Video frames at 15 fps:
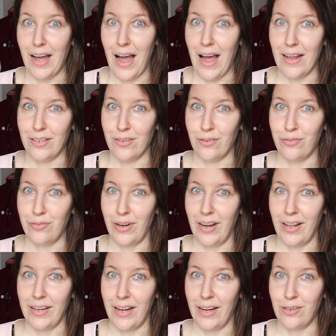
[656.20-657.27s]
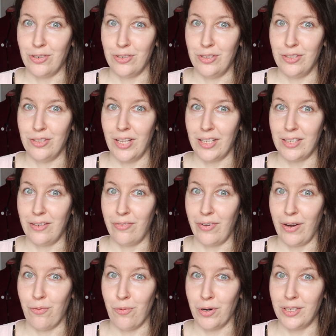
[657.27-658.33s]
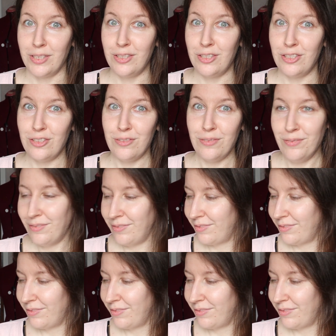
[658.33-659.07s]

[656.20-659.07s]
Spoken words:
I don't feel like I could do that if I wanted to.